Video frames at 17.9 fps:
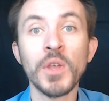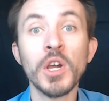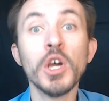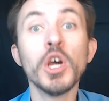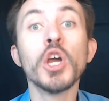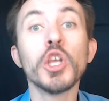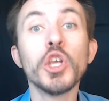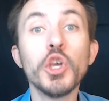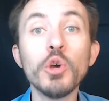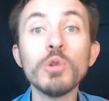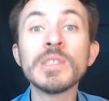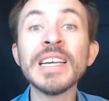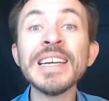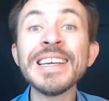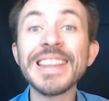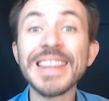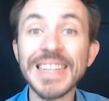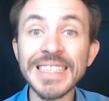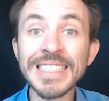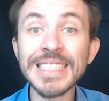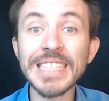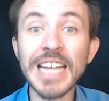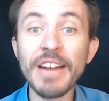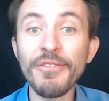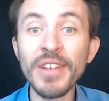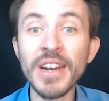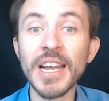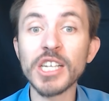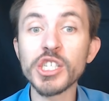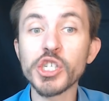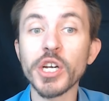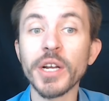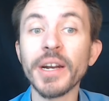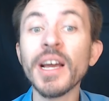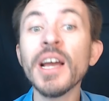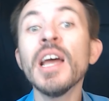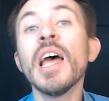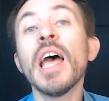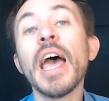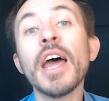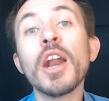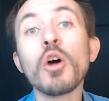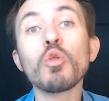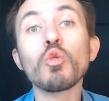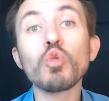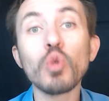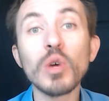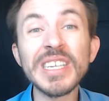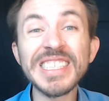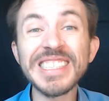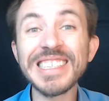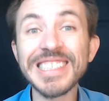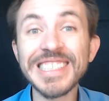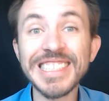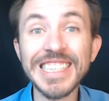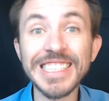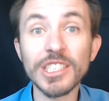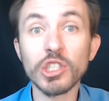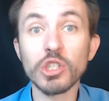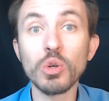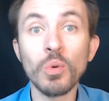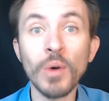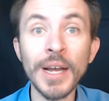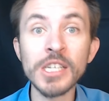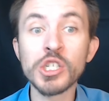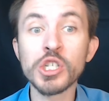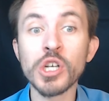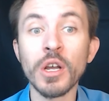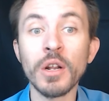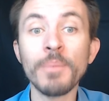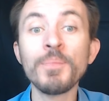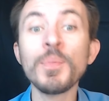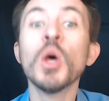Using this definition, in a risk situation,